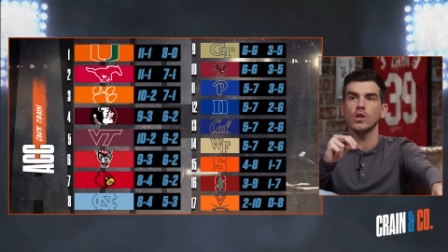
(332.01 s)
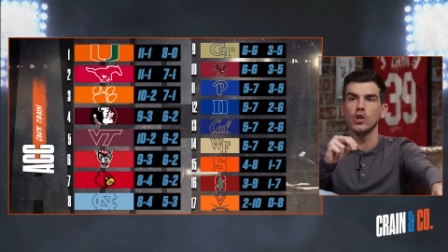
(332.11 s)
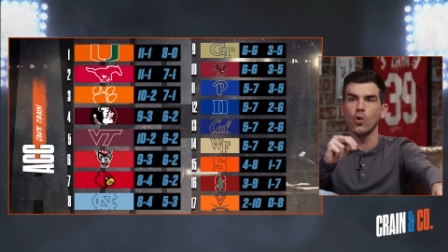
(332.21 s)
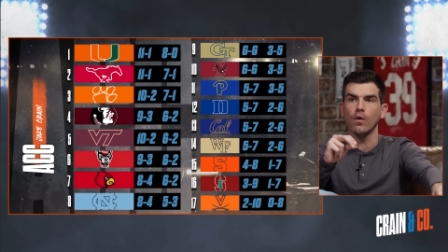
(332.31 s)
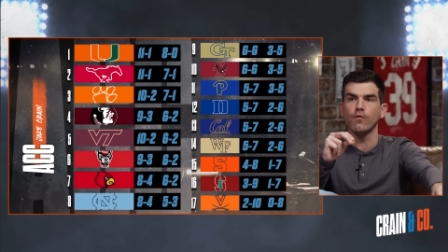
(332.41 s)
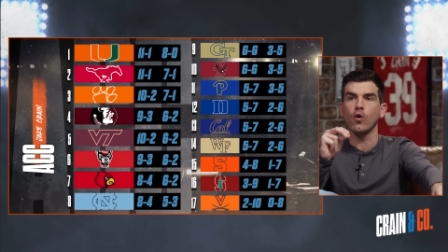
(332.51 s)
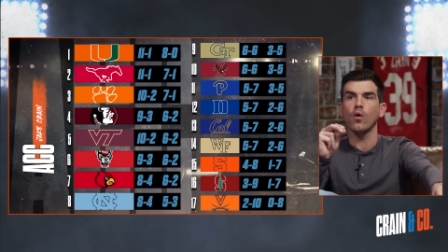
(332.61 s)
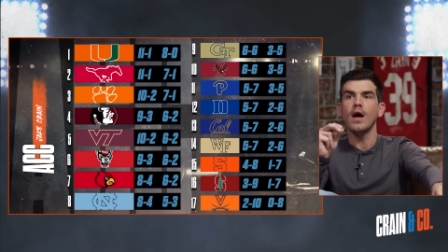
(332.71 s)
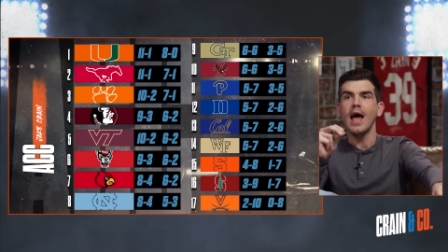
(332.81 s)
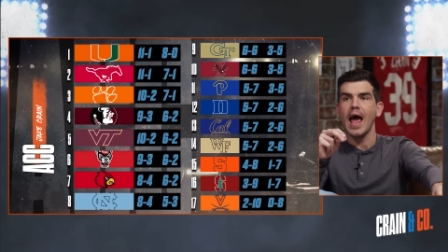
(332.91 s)

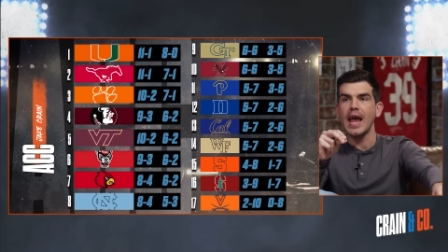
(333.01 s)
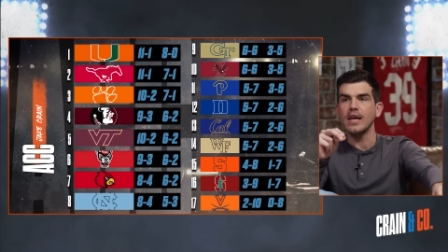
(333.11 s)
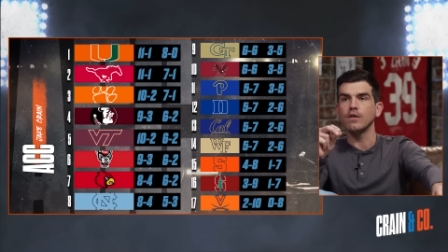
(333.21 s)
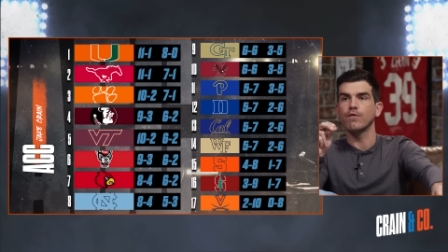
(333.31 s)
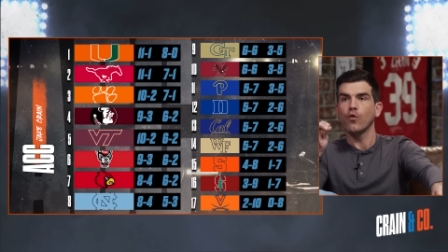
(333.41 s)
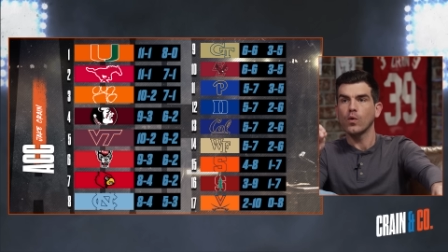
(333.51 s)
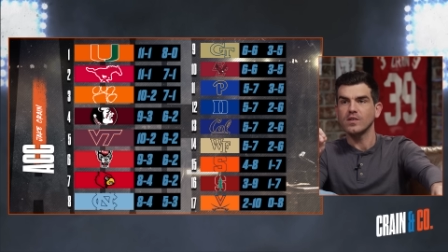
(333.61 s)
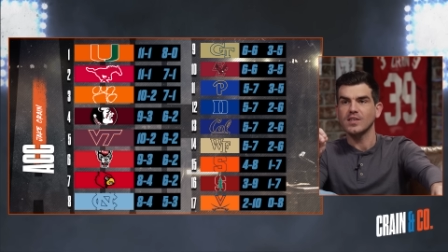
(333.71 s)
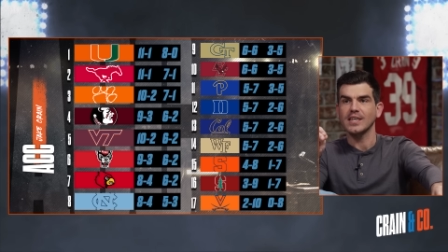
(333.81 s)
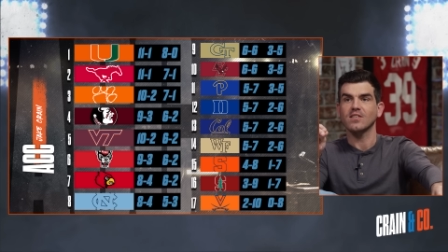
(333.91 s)
Louisville, 8-4,
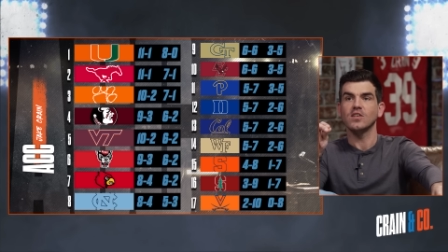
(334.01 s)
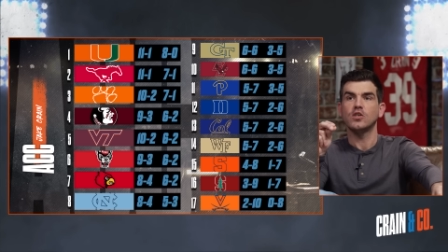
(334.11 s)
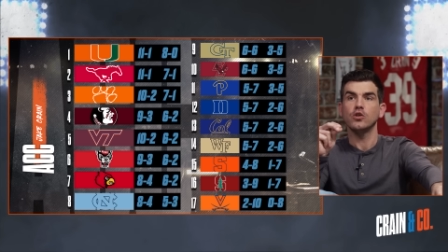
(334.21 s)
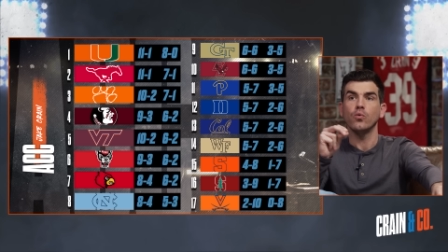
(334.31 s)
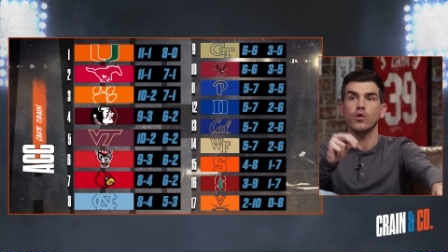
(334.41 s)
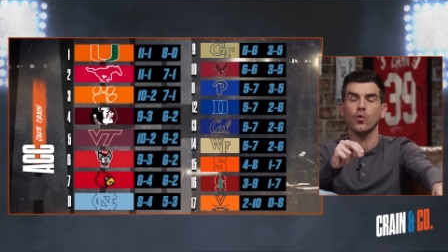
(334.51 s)
6-2.